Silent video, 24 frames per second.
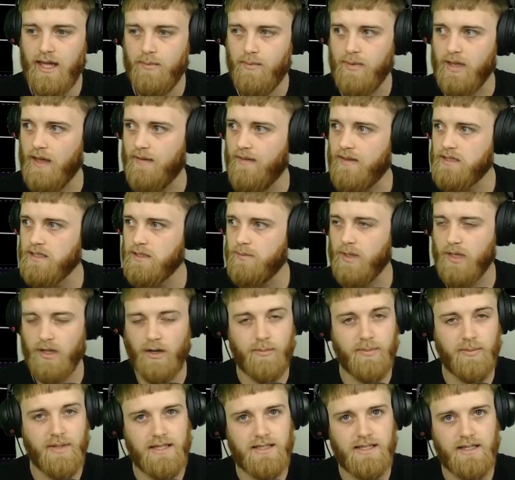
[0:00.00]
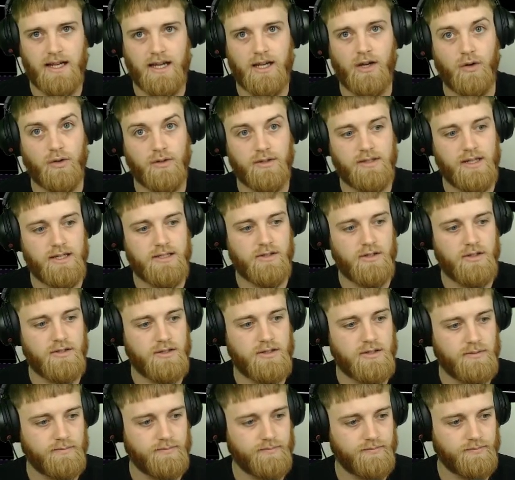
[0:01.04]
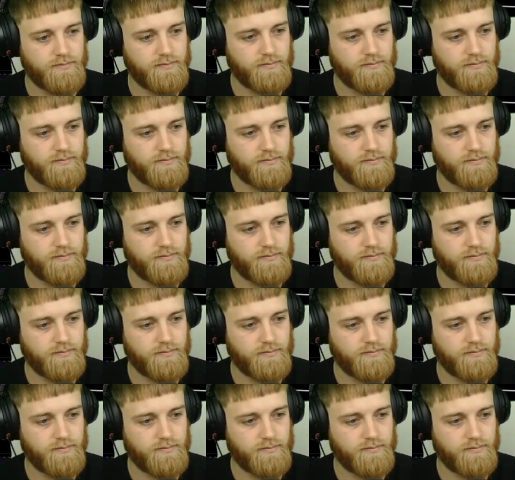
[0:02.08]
But yeah, that's going to be our update today on Tezos.